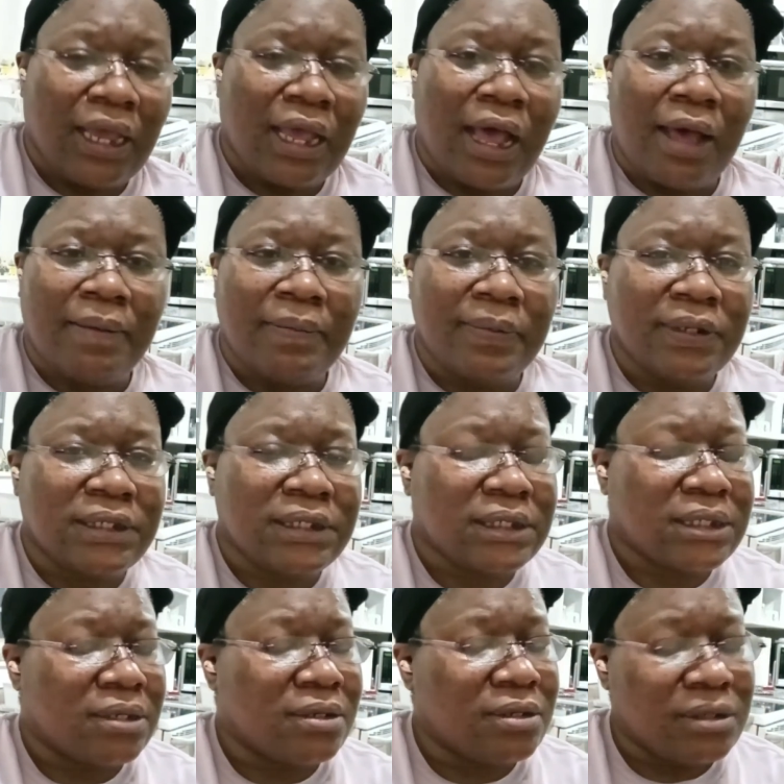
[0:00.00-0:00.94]
I'm gonna
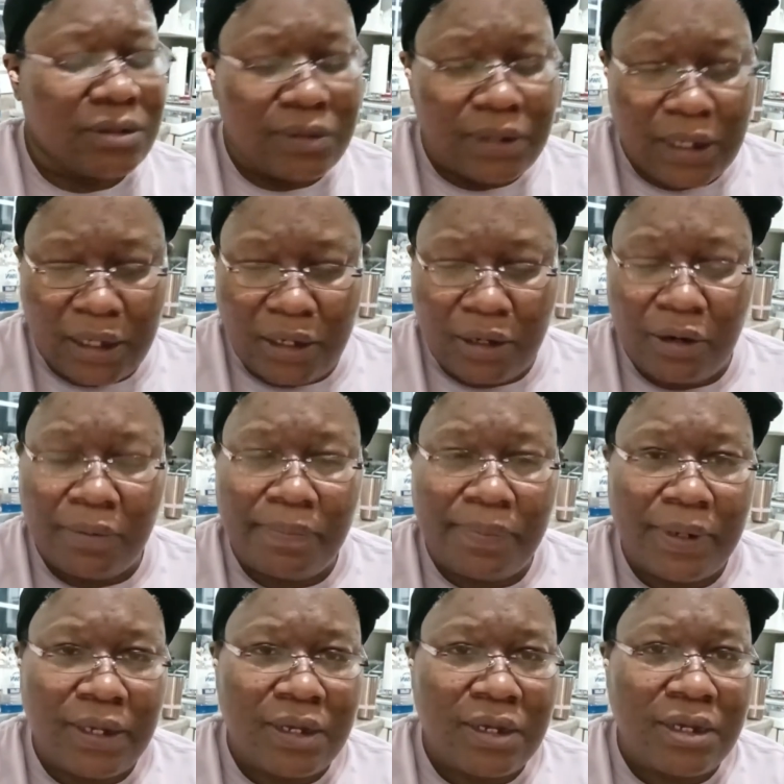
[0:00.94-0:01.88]
still do the
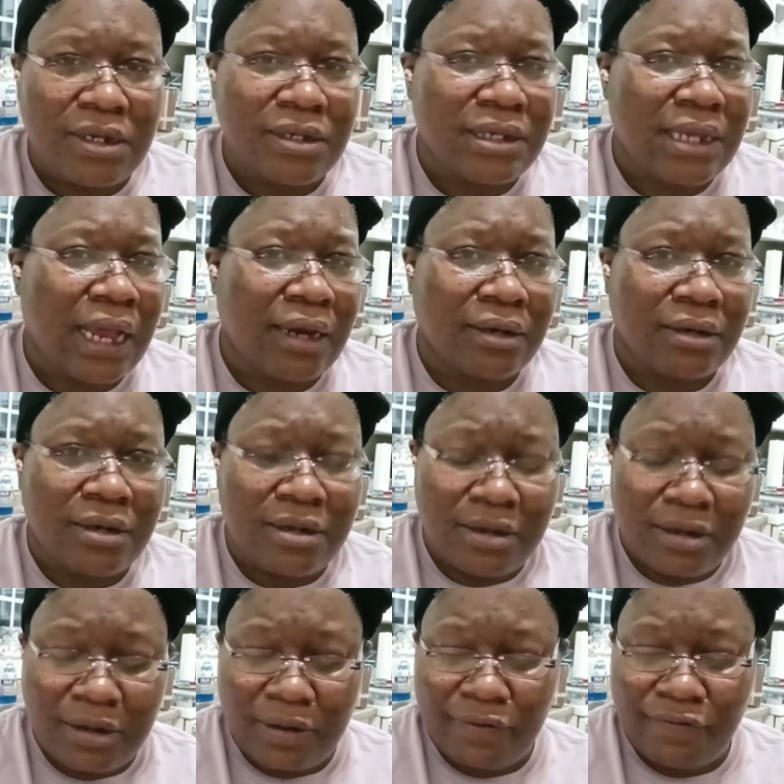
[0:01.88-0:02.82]
earbud, because I
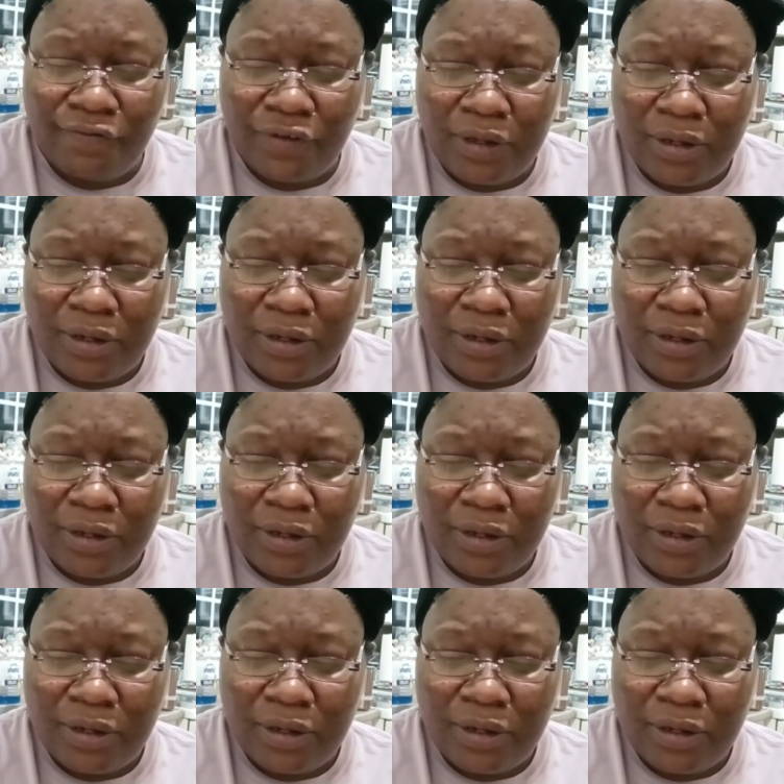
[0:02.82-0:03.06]
love